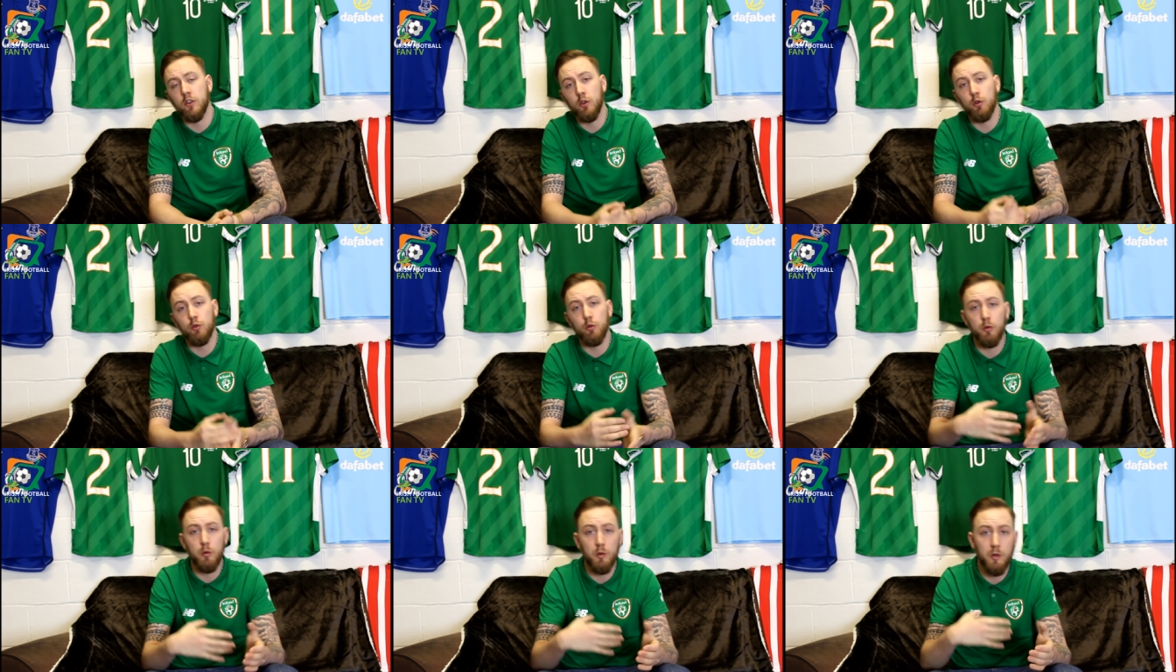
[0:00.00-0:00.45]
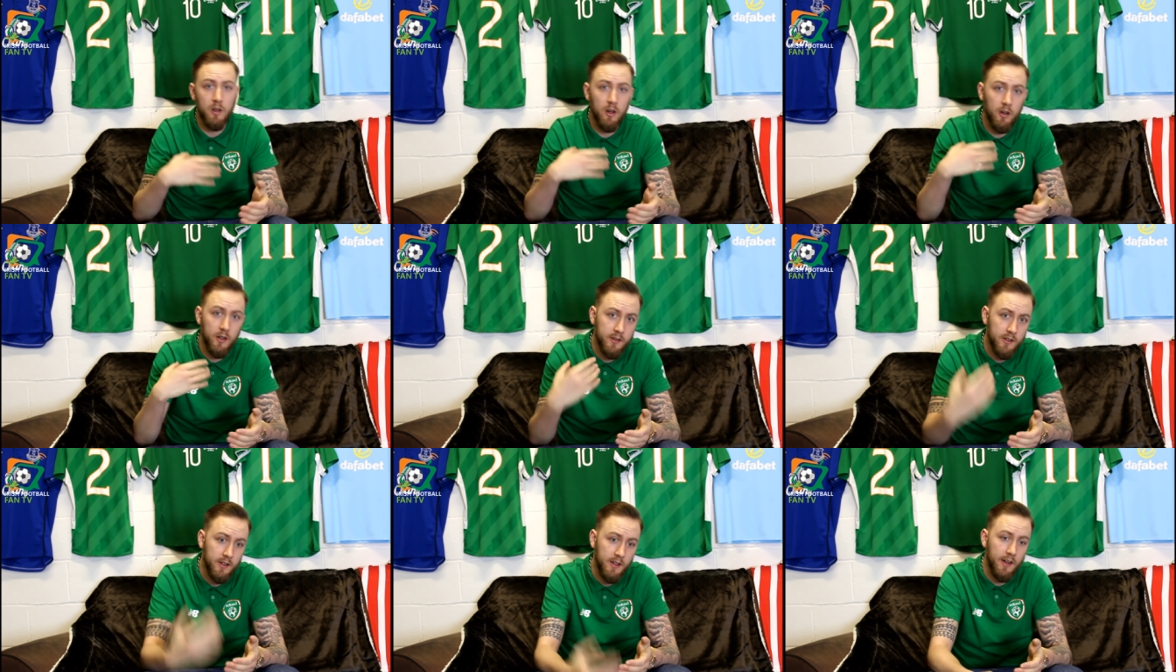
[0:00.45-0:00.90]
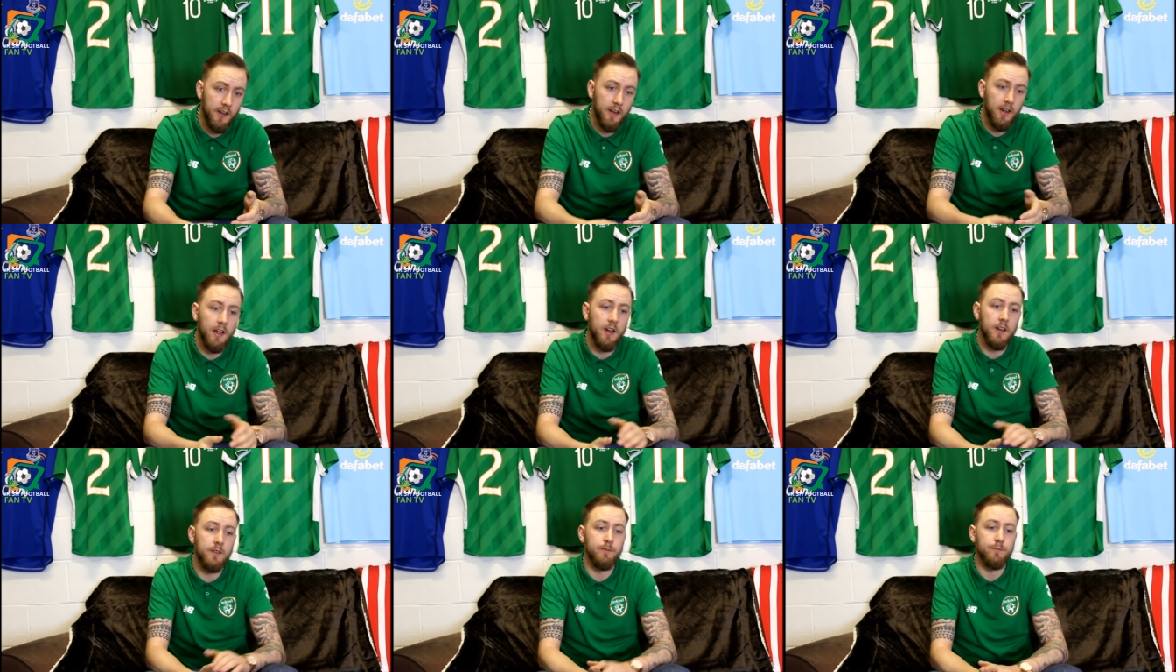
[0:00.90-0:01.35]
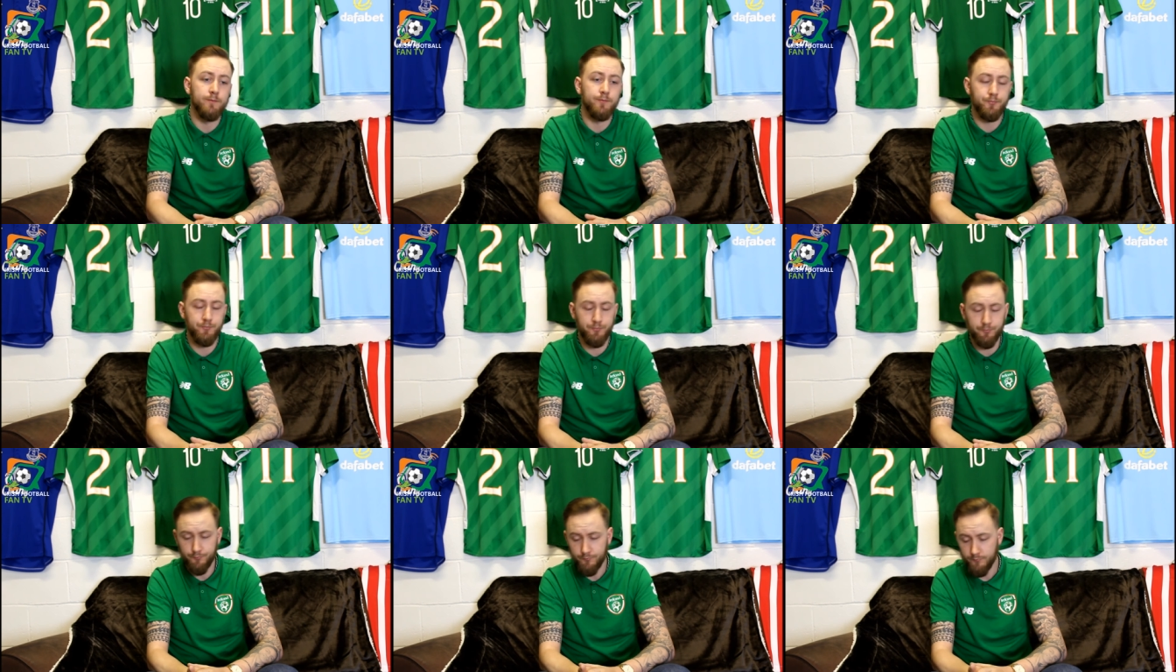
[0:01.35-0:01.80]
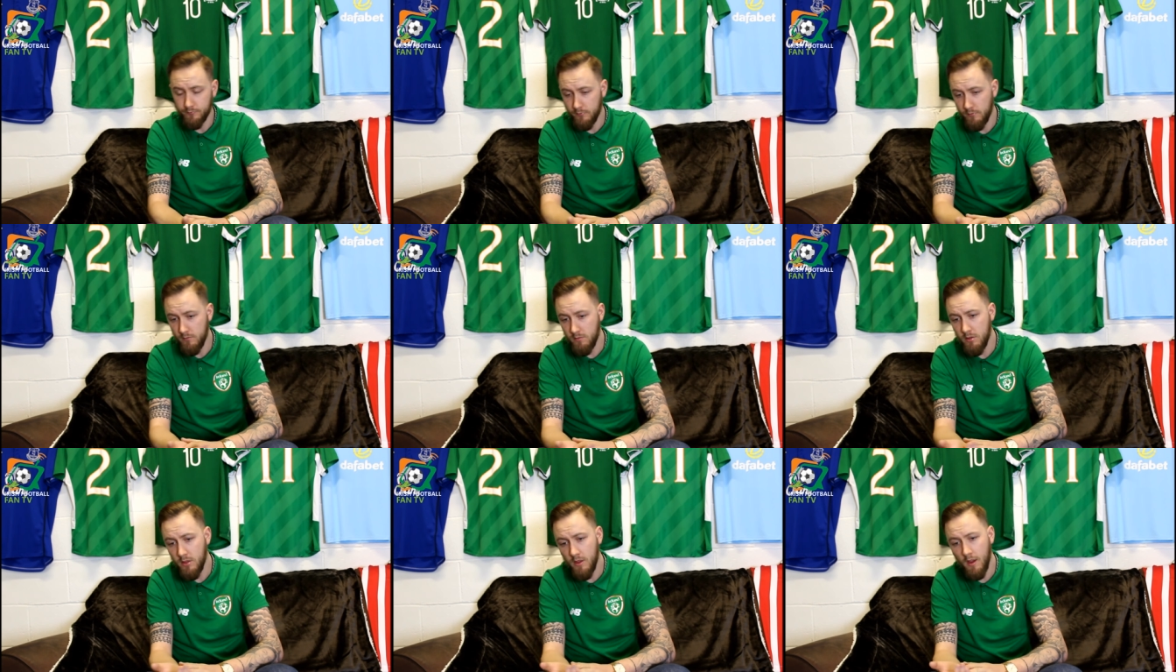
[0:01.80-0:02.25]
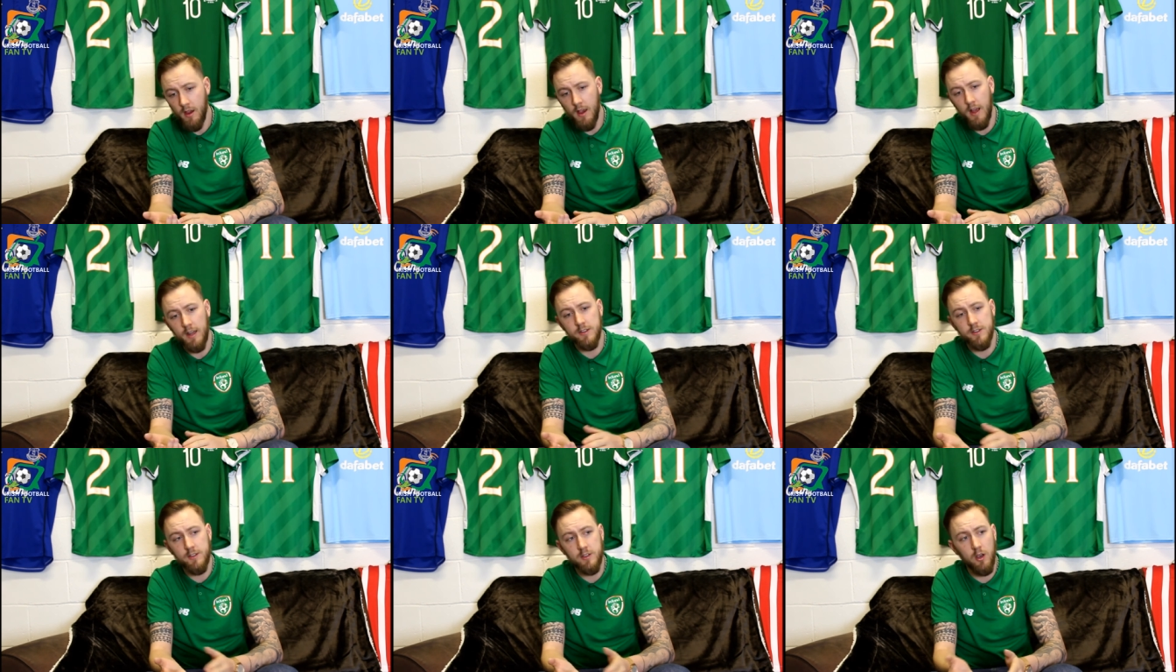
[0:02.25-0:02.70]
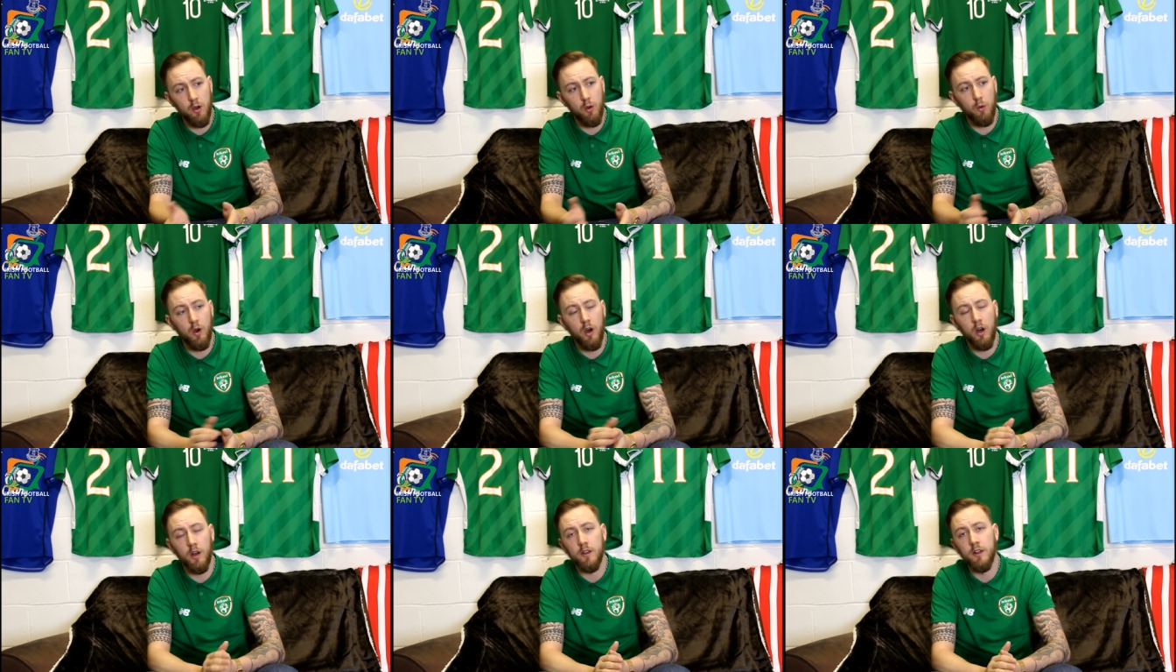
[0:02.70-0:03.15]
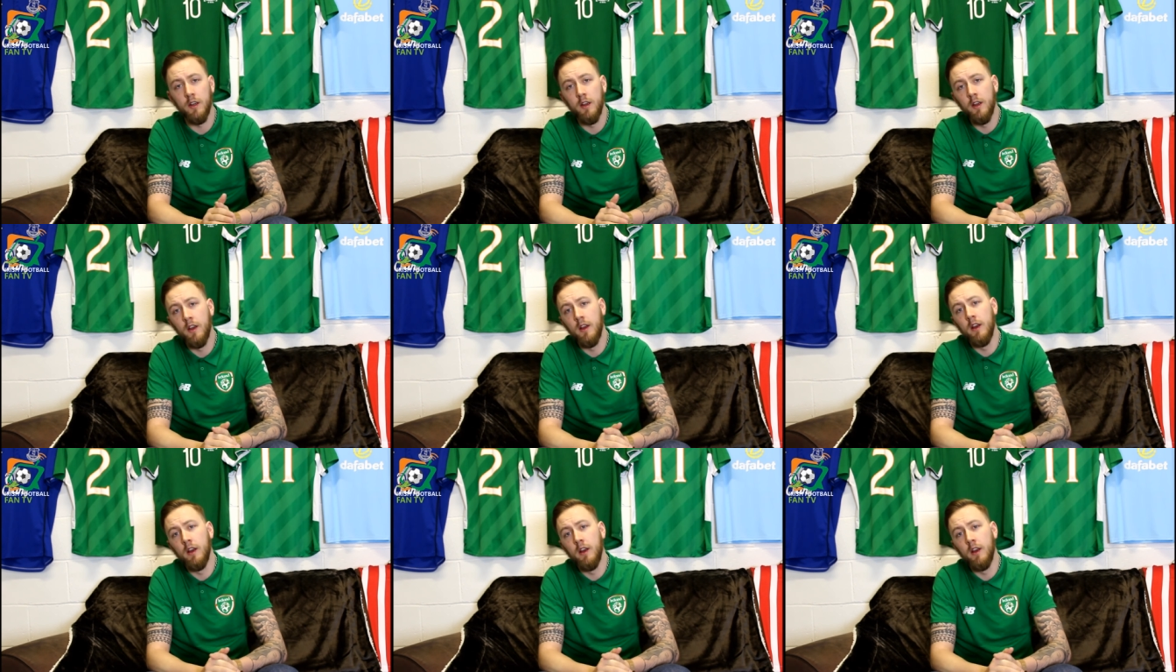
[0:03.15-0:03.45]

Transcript: who we'd like to get in, and so on.